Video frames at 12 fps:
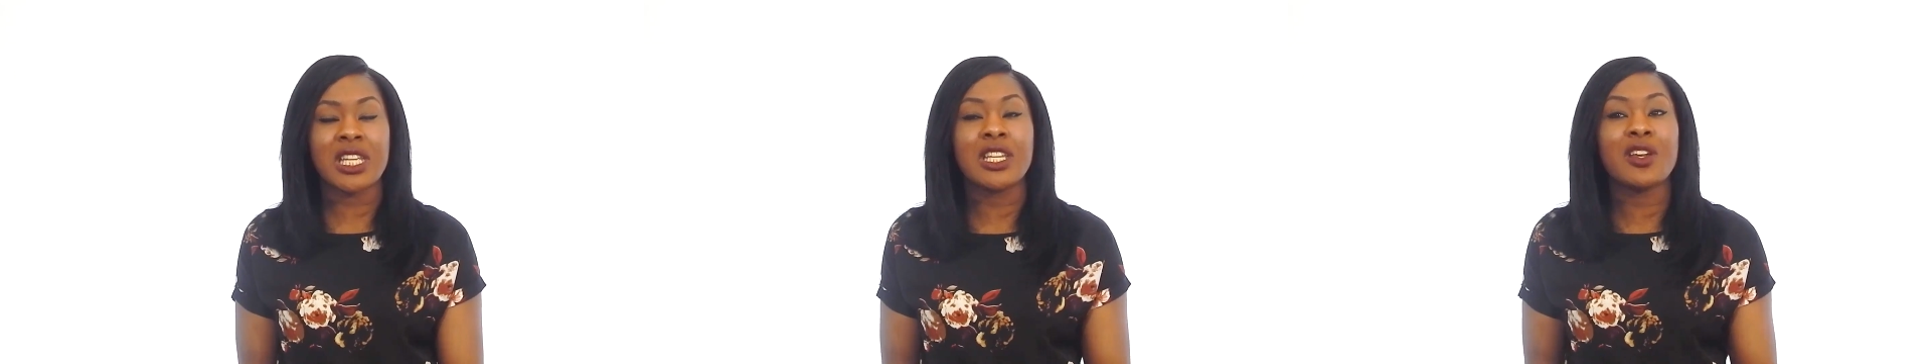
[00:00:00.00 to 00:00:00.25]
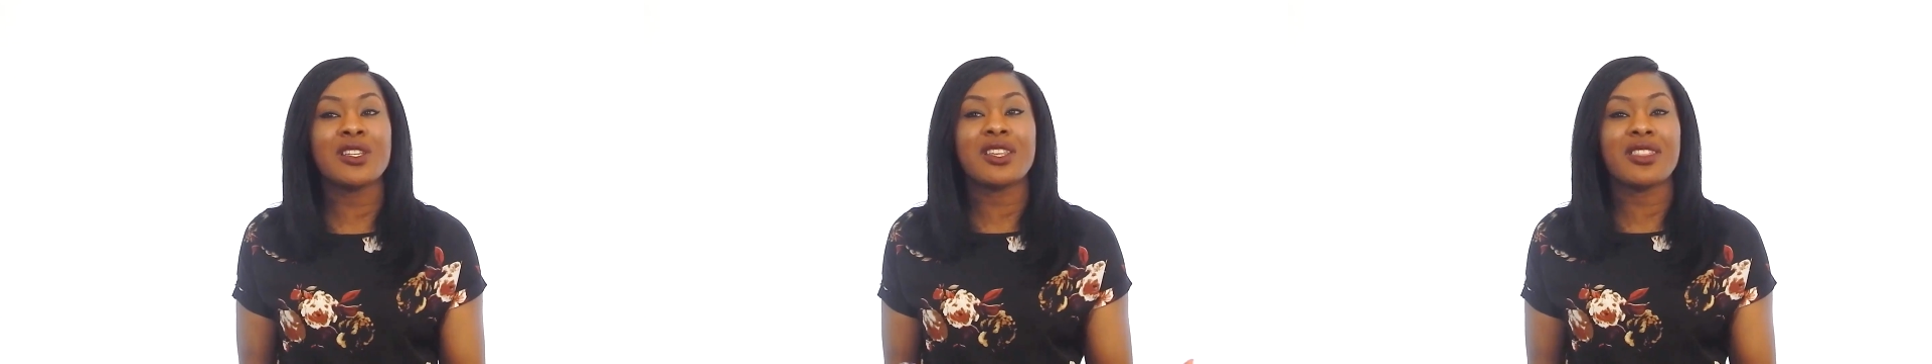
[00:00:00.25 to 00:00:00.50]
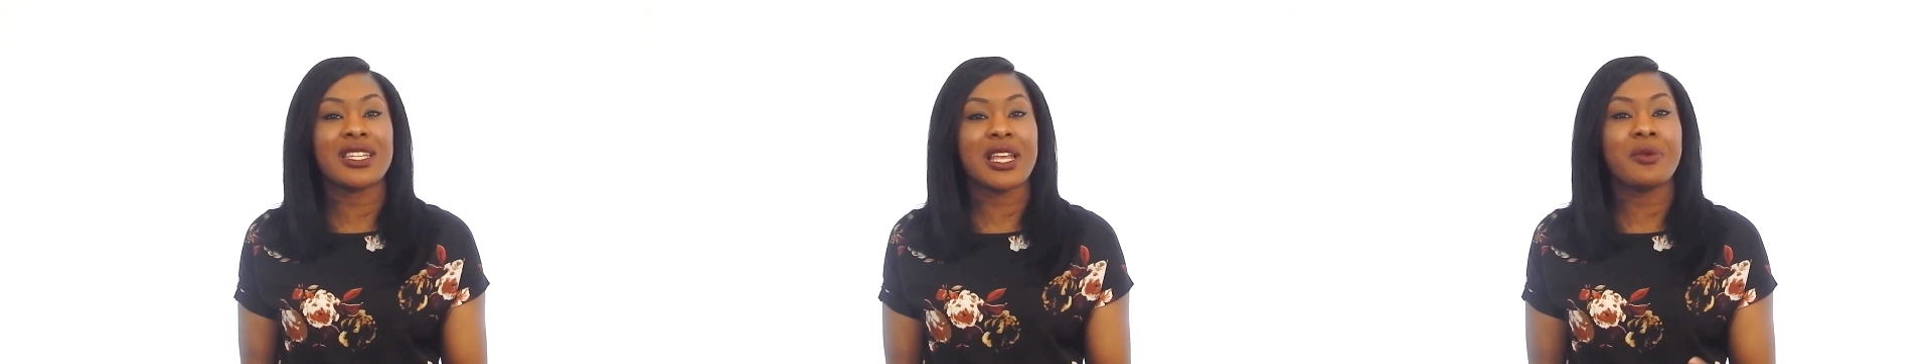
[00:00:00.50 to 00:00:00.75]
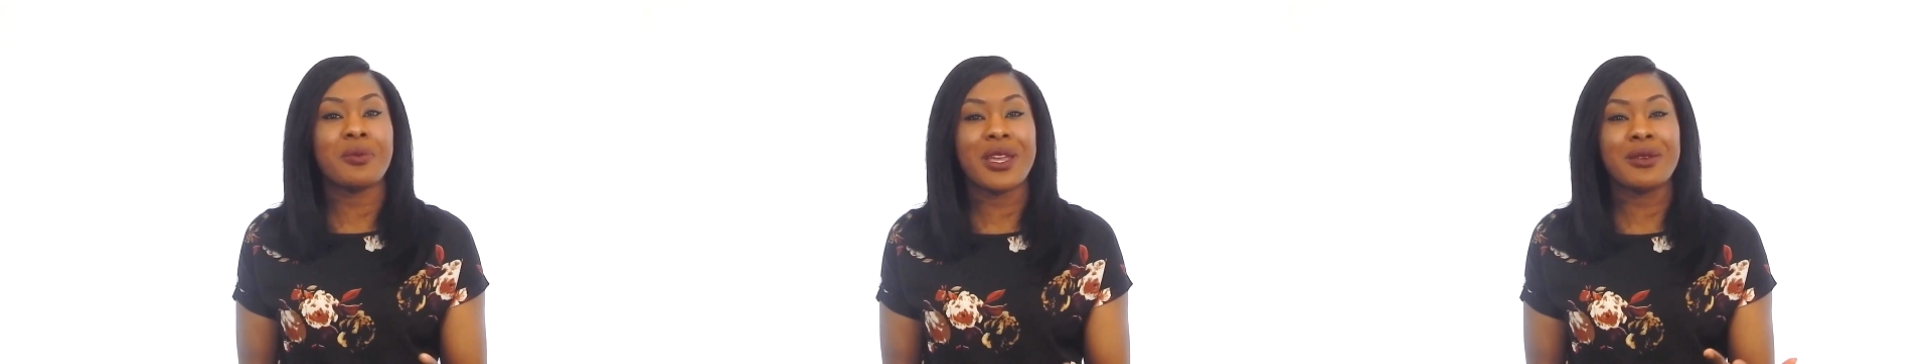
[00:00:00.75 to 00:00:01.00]
He knows the things
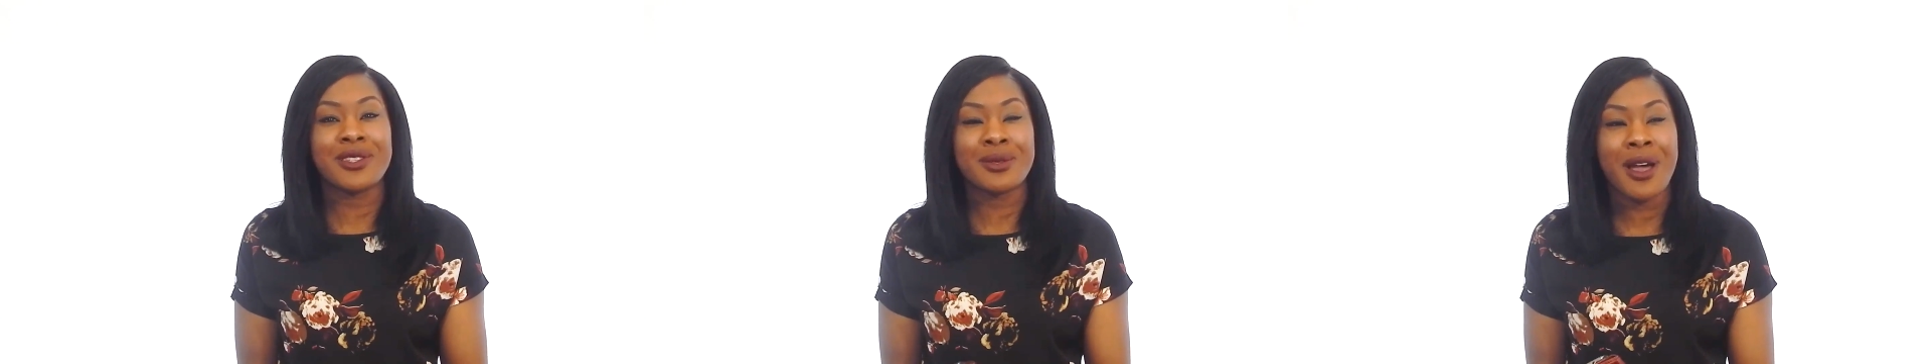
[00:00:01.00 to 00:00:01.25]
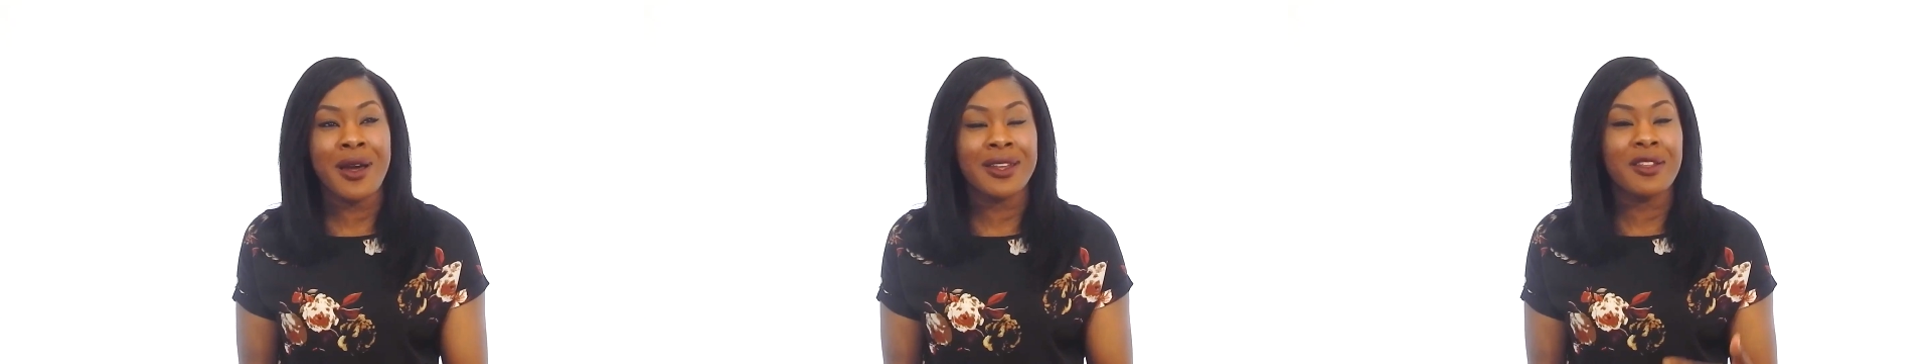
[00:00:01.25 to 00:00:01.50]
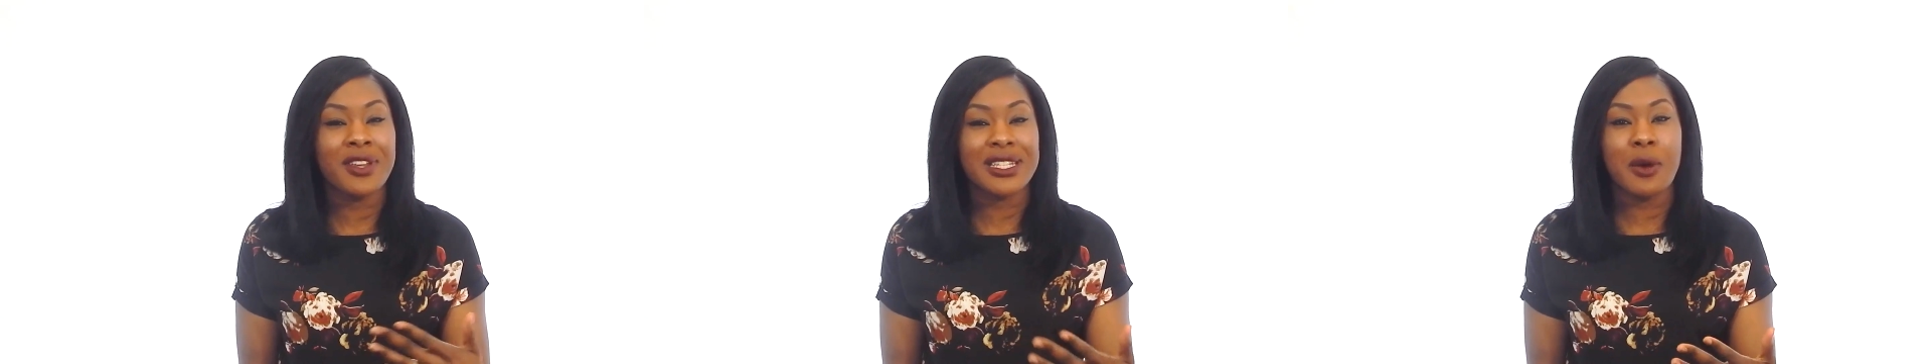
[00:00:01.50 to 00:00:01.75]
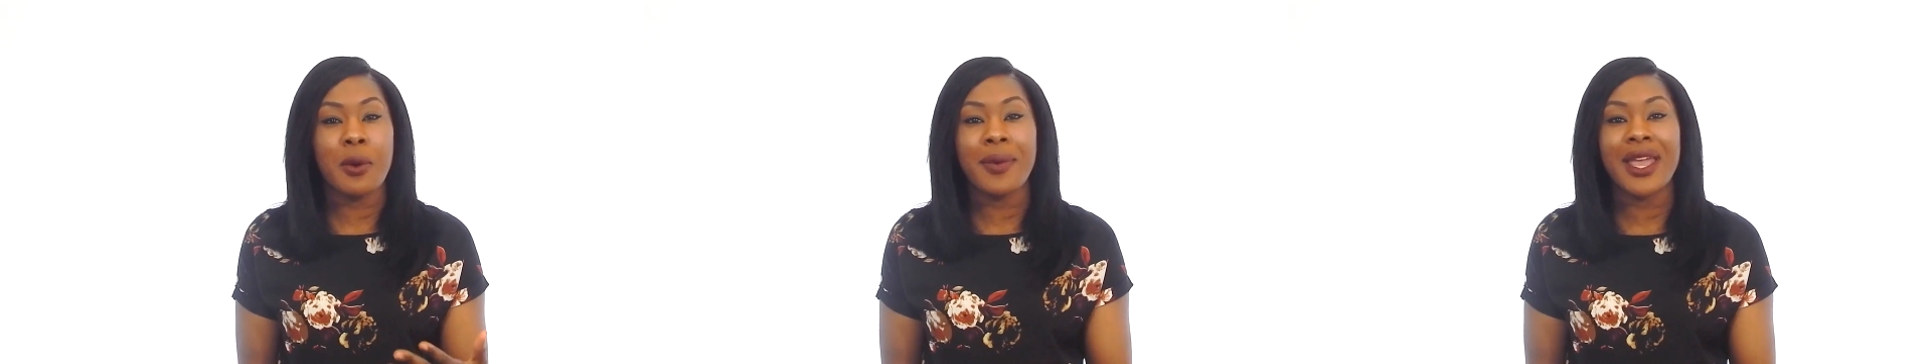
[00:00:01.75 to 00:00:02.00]
that will make me smile and the things
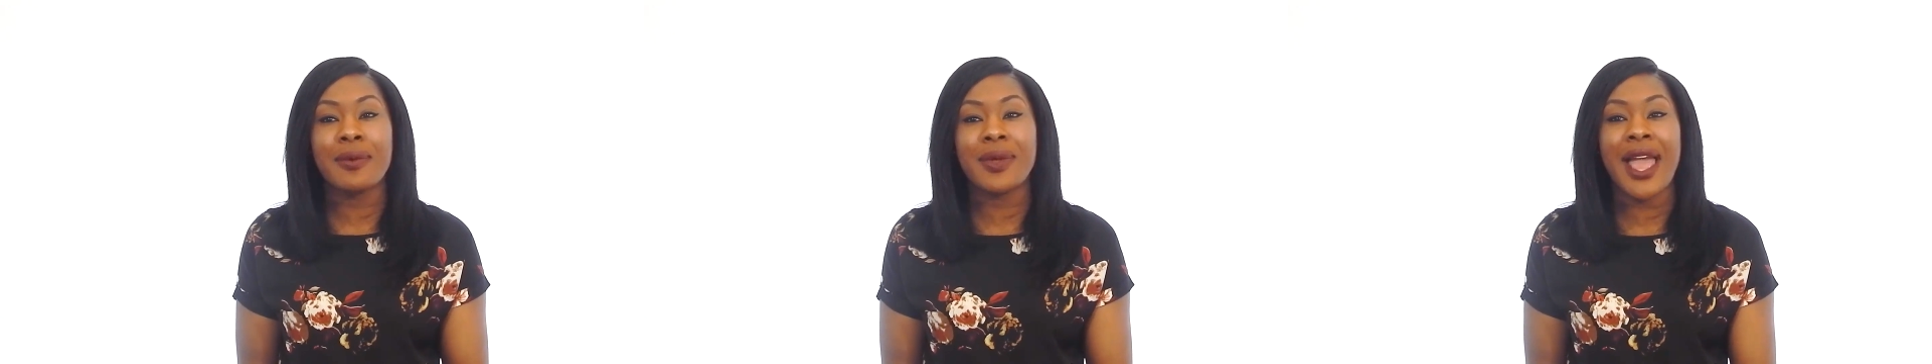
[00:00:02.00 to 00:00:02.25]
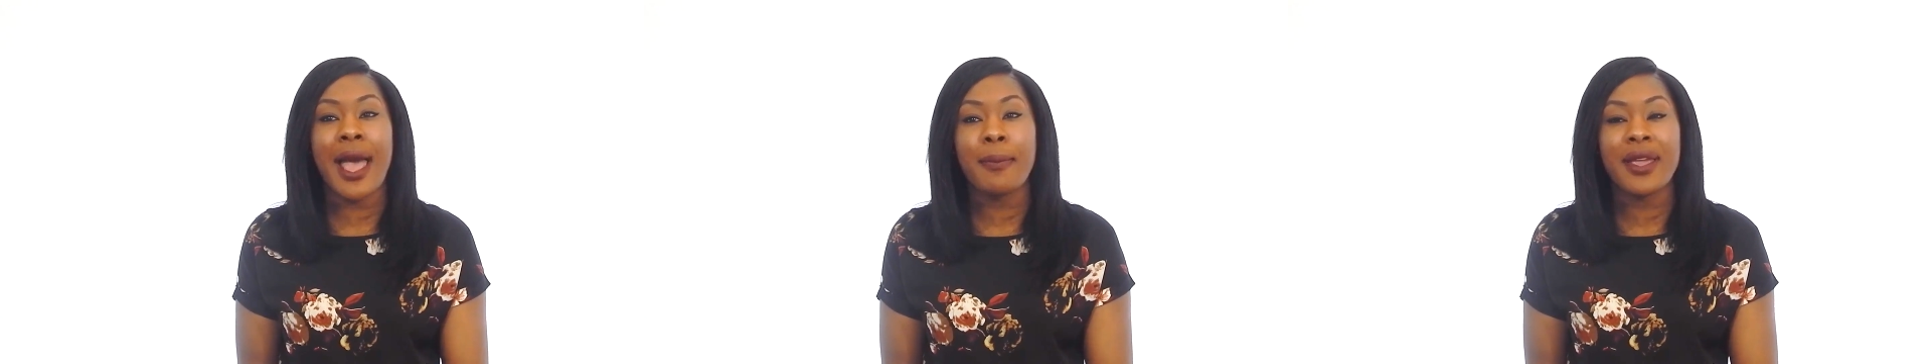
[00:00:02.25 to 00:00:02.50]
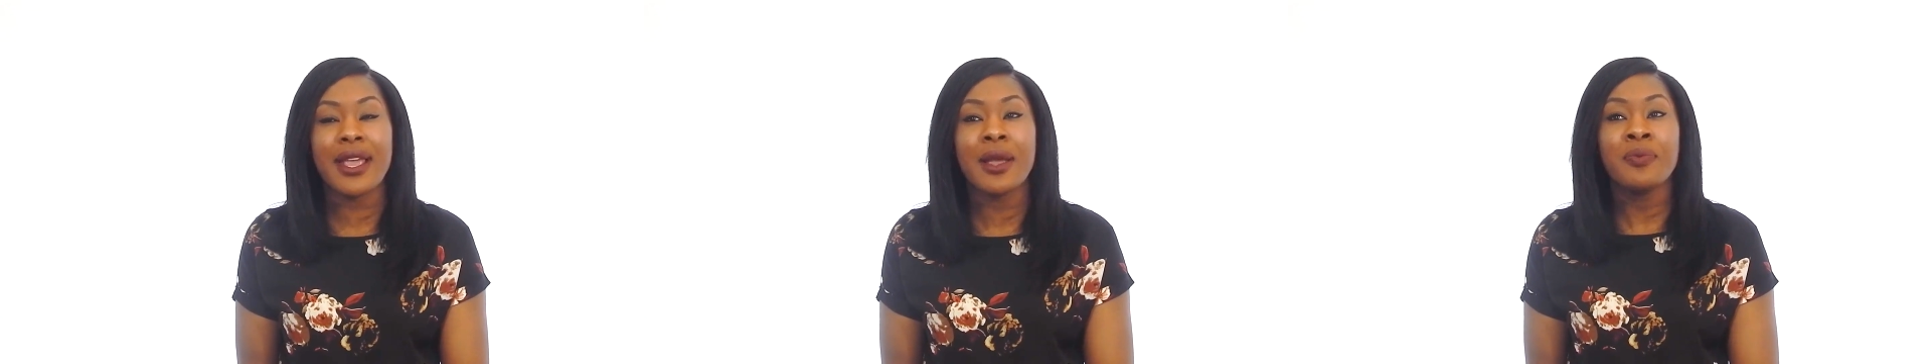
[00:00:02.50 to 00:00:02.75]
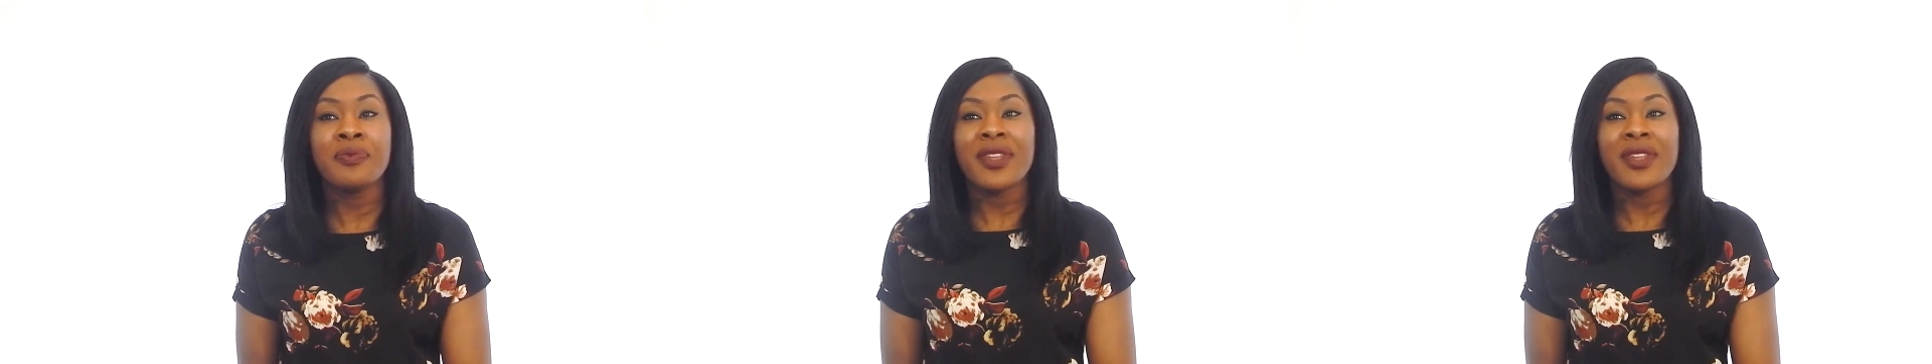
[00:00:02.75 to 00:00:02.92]
that will make me happy.